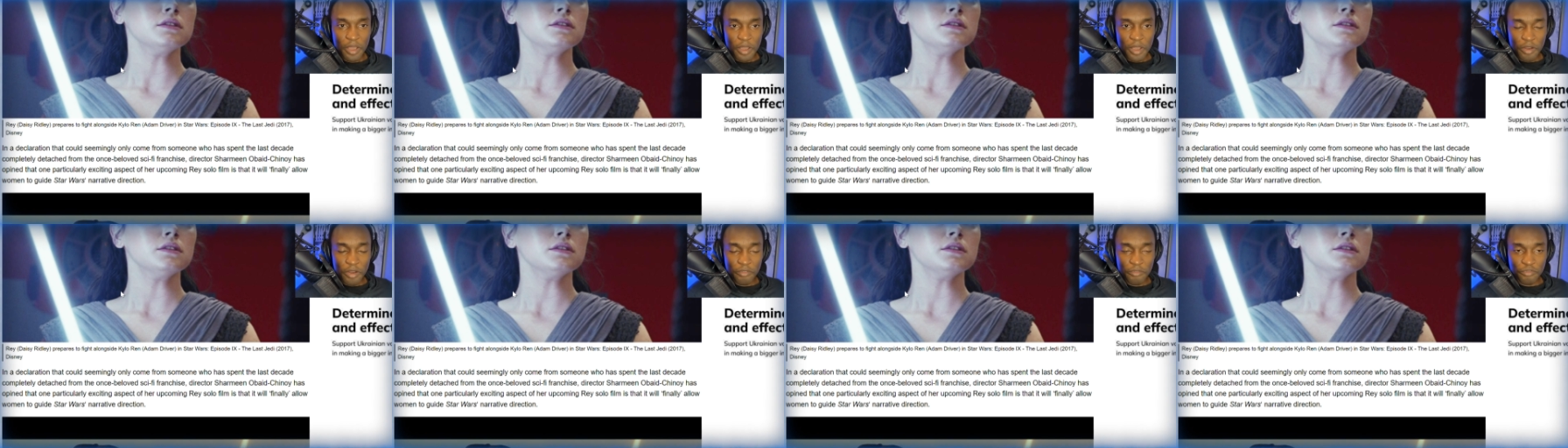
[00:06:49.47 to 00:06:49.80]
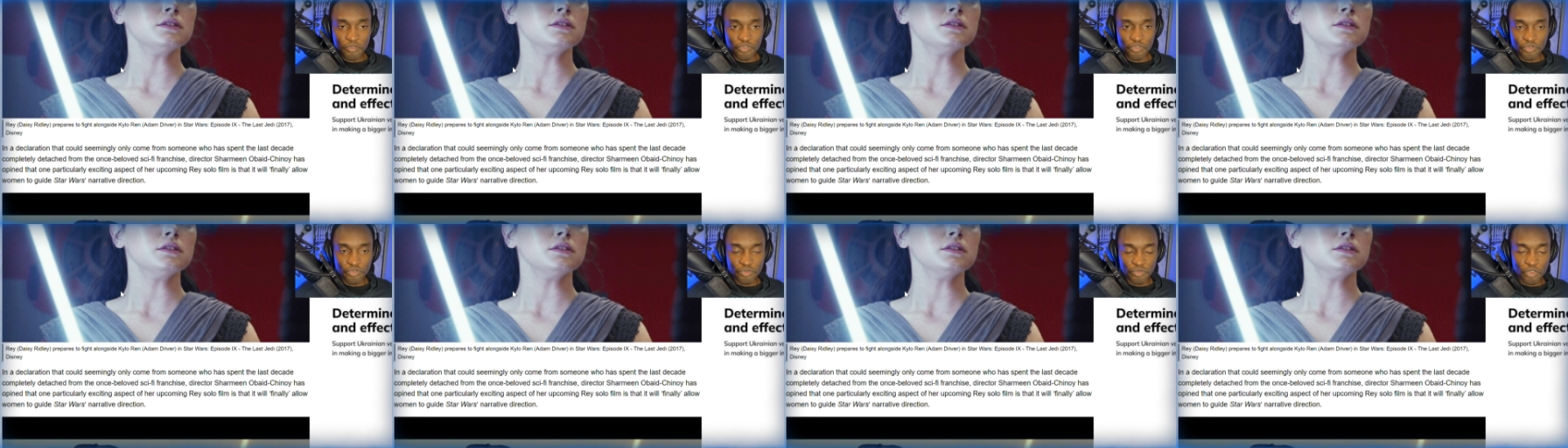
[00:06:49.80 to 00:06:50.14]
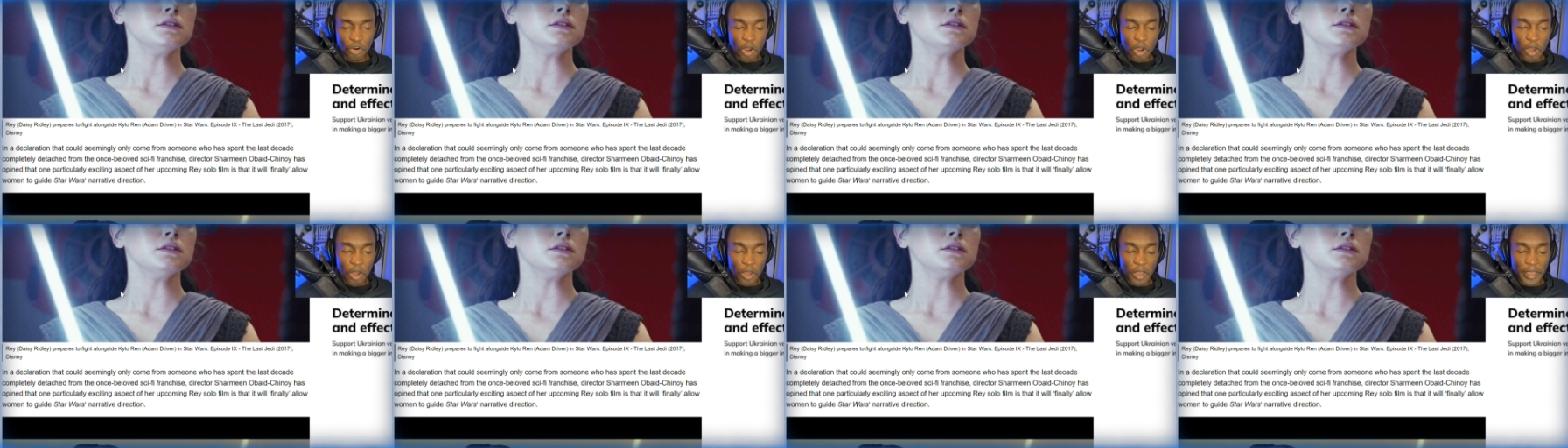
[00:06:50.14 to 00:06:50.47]
of
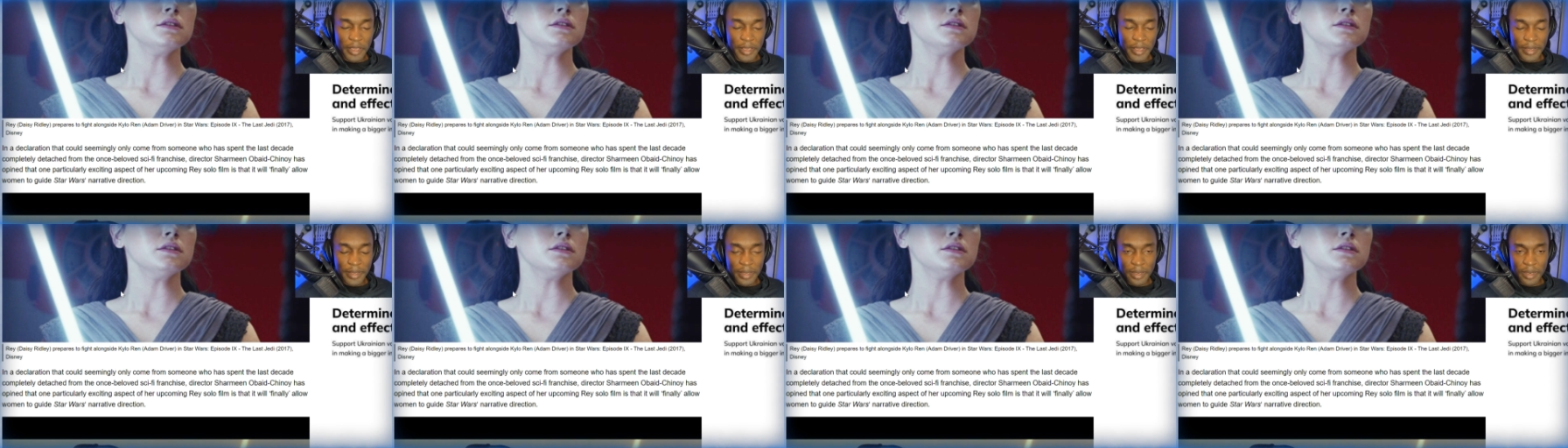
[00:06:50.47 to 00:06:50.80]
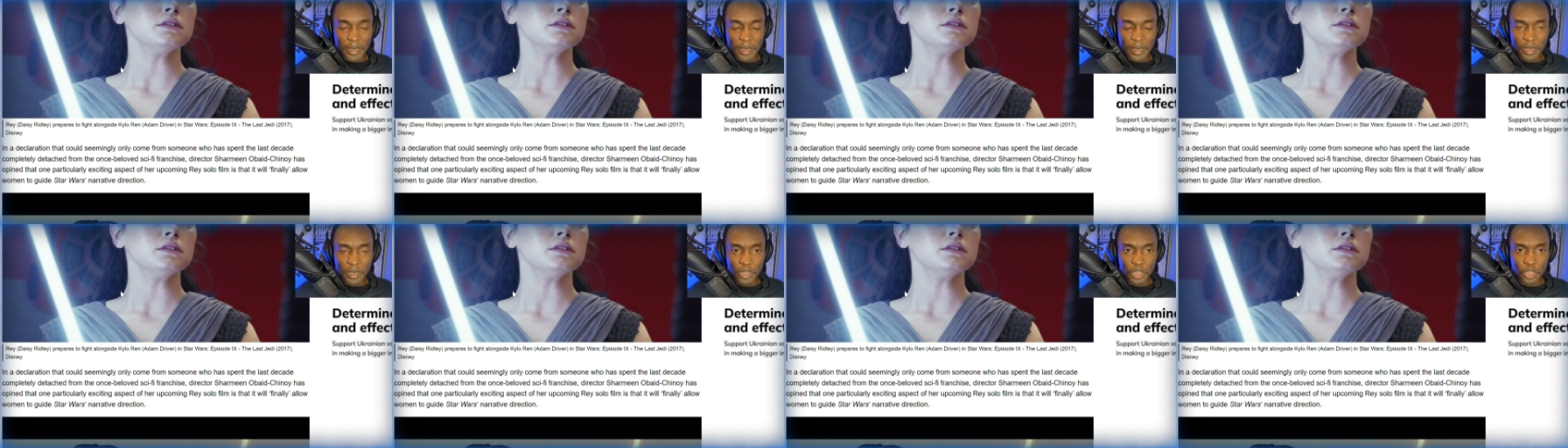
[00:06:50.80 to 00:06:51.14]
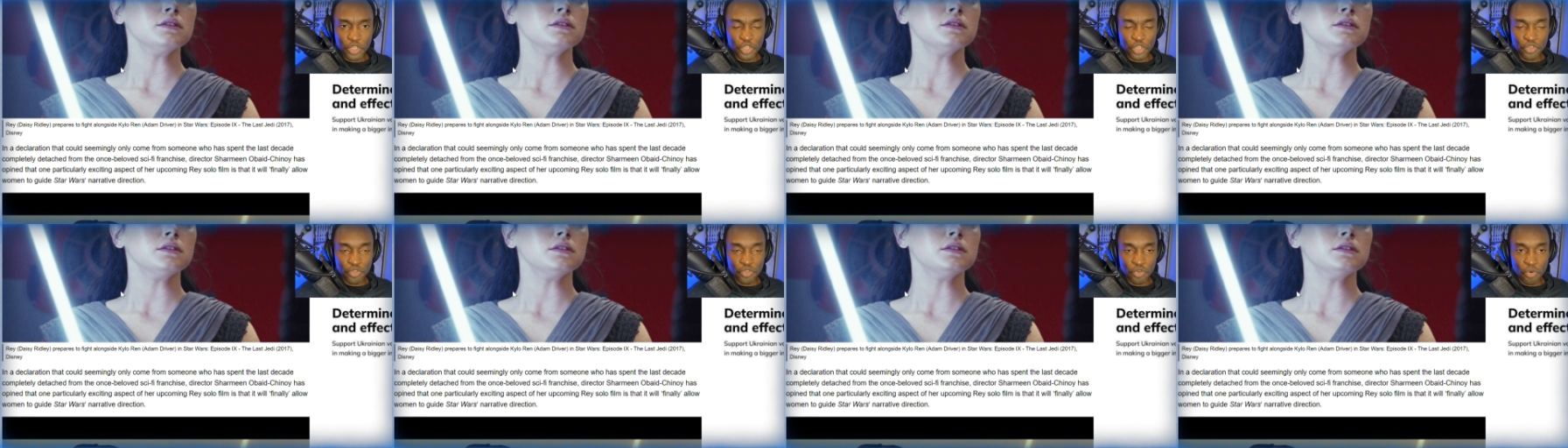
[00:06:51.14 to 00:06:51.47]
drawing a
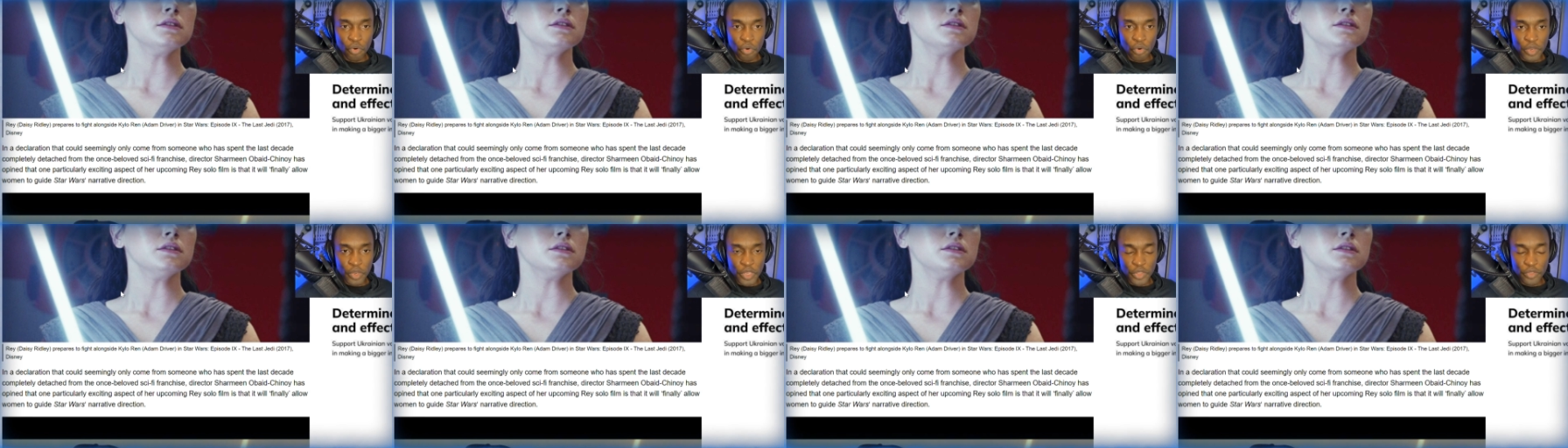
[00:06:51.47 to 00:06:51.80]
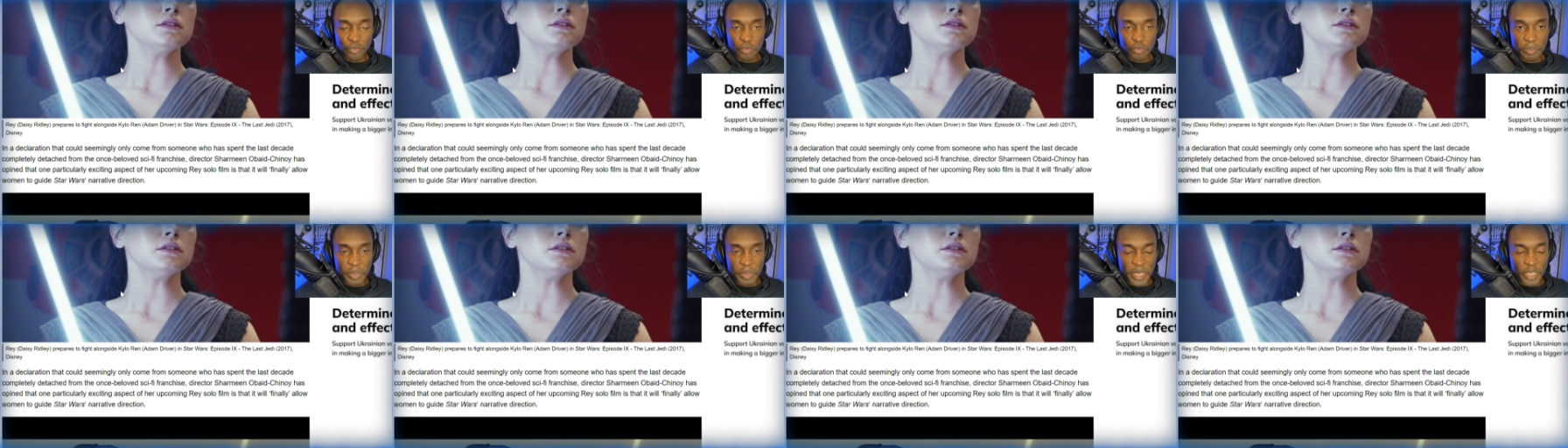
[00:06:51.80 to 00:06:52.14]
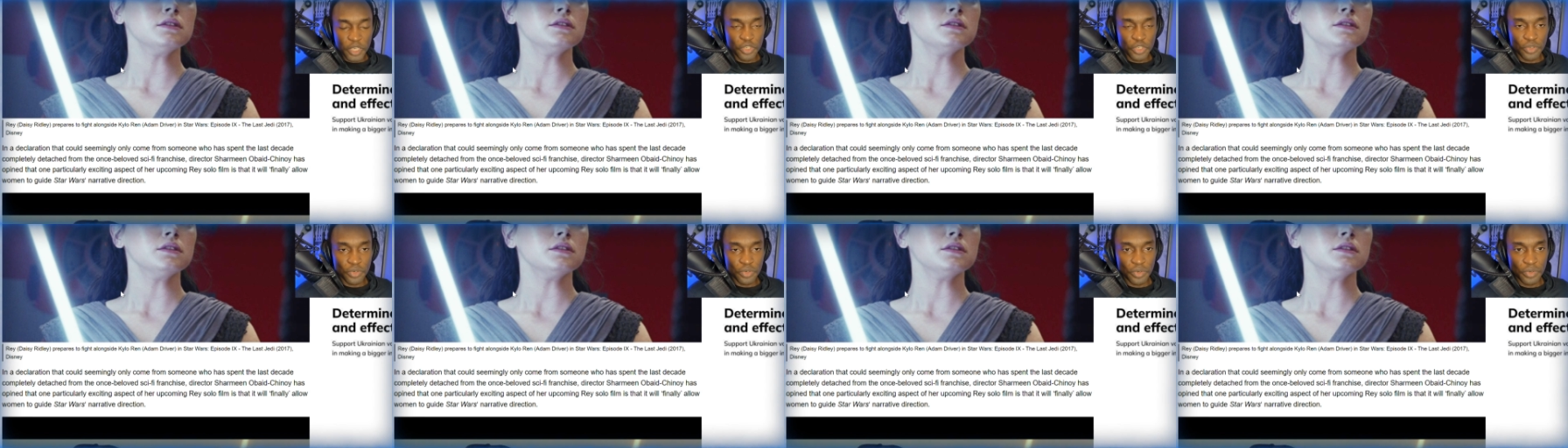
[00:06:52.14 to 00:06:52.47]
story through
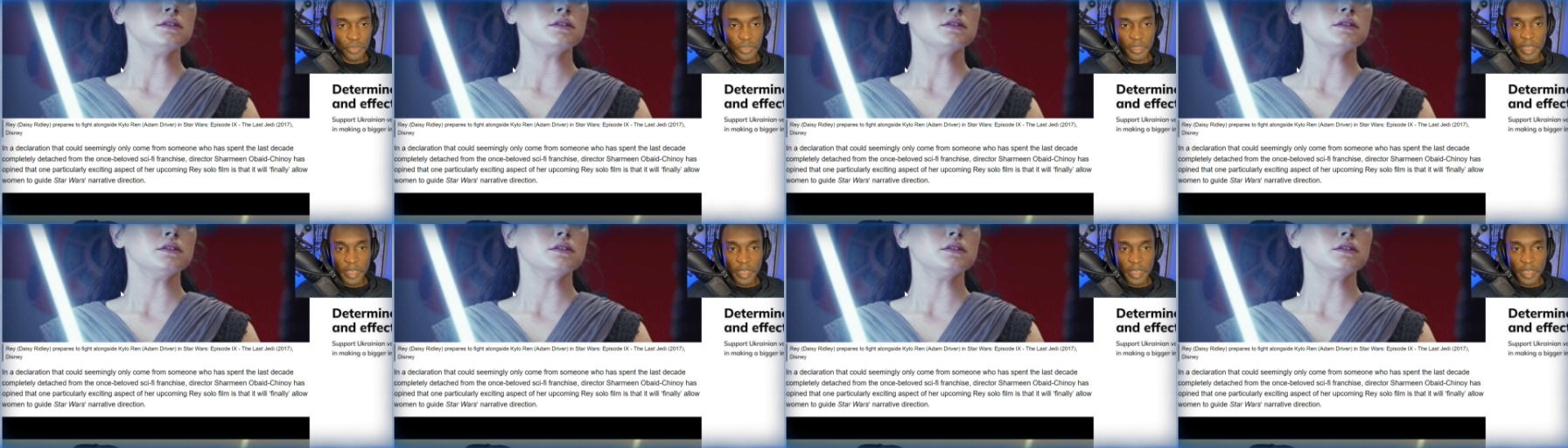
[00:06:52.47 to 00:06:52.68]
pictures.